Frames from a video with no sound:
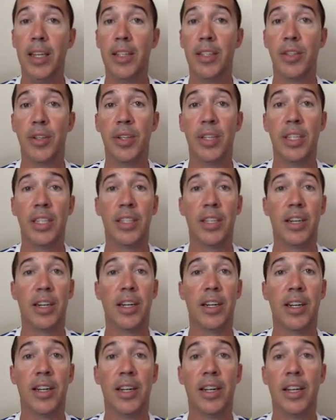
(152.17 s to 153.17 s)
So these
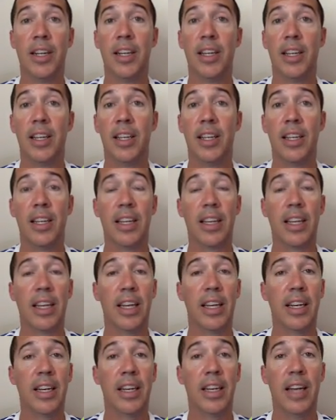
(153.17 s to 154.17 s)
are,
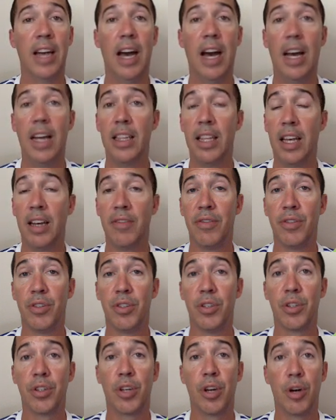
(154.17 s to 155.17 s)
again,
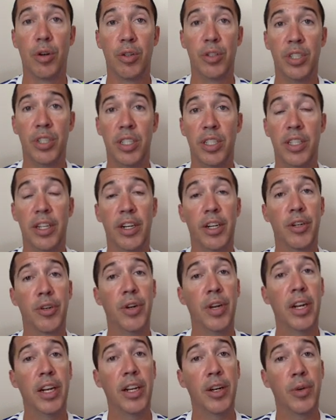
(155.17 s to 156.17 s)
high-level coaches that are
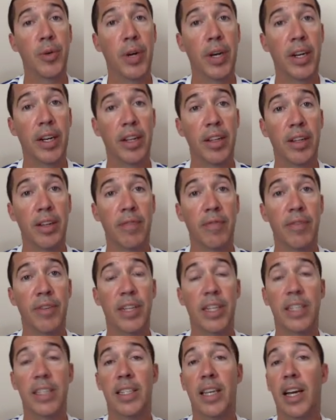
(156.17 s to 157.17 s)
creating curriculum for the
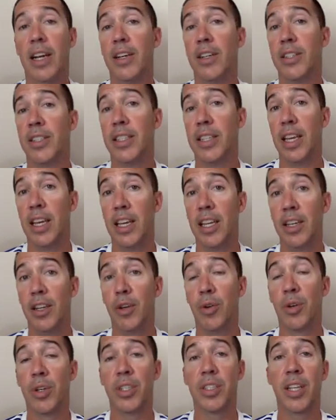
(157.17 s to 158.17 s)
entire state
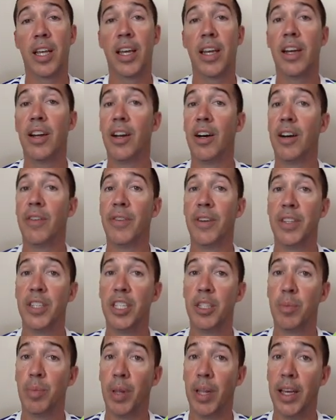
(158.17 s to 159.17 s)
who are signing off on
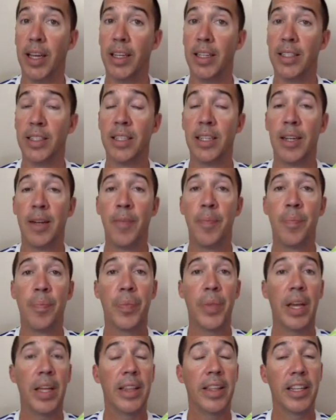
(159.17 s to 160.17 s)
these plans.
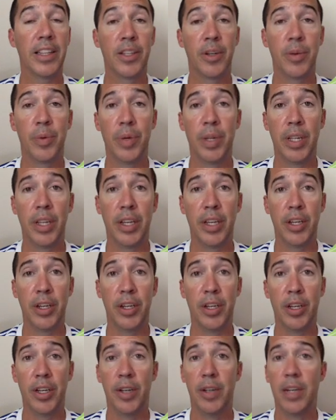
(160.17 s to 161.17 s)
I think they're really
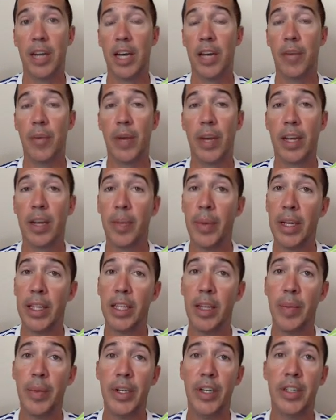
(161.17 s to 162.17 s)
good. I'd recommend
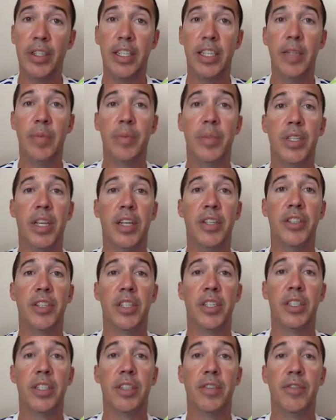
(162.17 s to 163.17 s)
them in your team
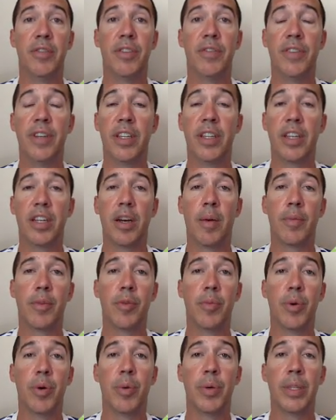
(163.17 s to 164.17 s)
sessions if you're feeling
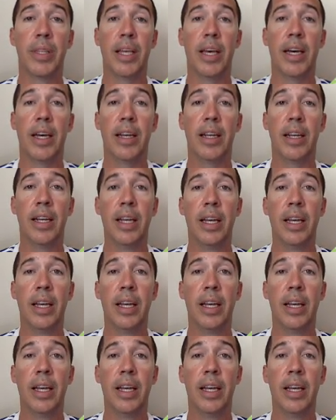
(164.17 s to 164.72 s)
comfortable with that.